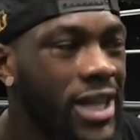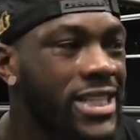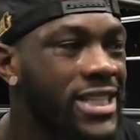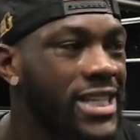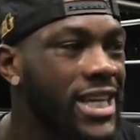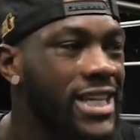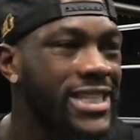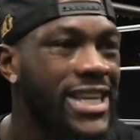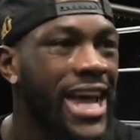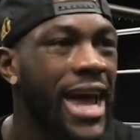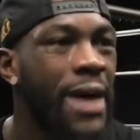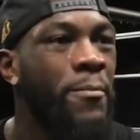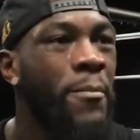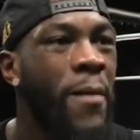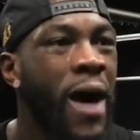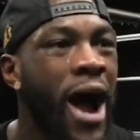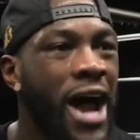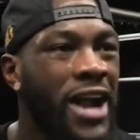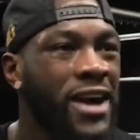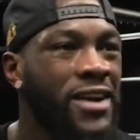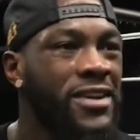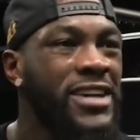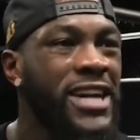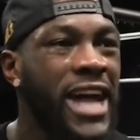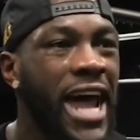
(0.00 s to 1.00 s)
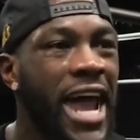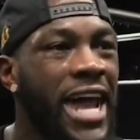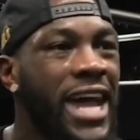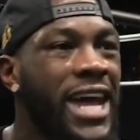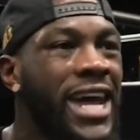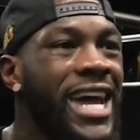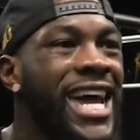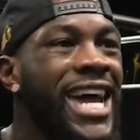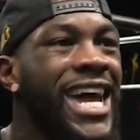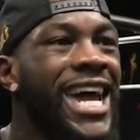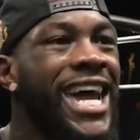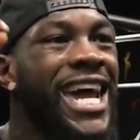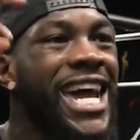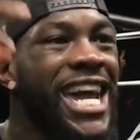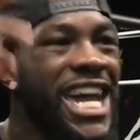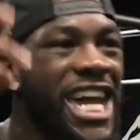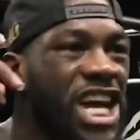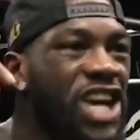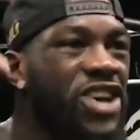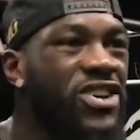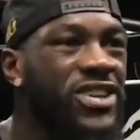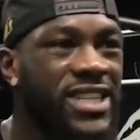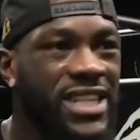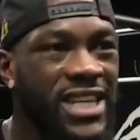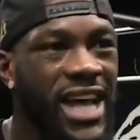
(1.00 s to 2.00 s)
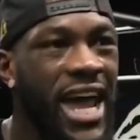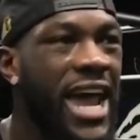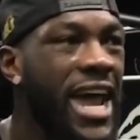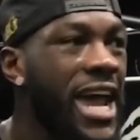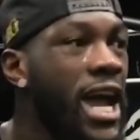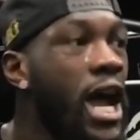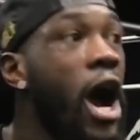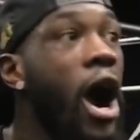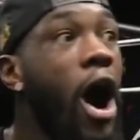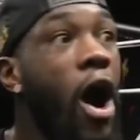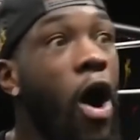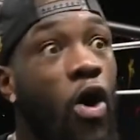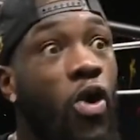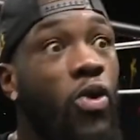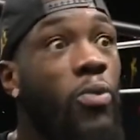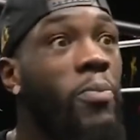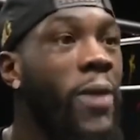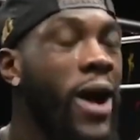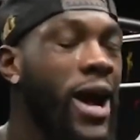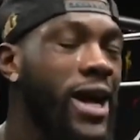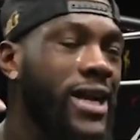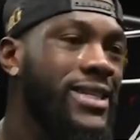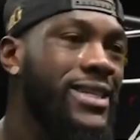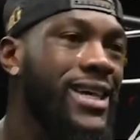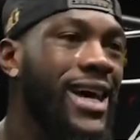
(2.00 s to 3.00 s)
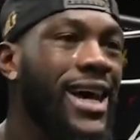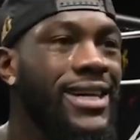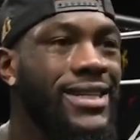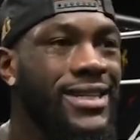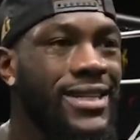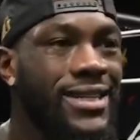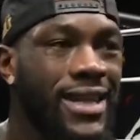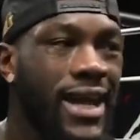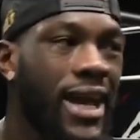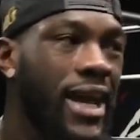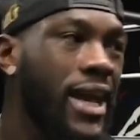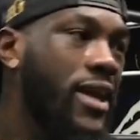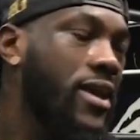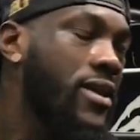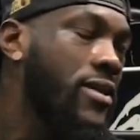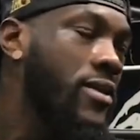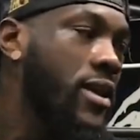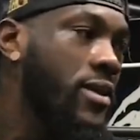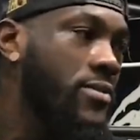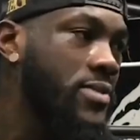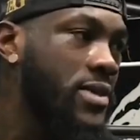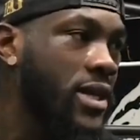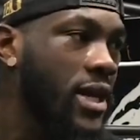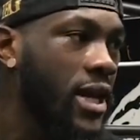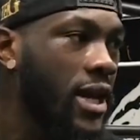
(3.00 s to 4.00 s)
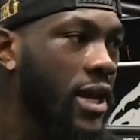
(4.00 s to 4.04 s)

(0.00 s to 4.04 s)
It's just that modern day hearsay, old Mike Tyson thing, you know what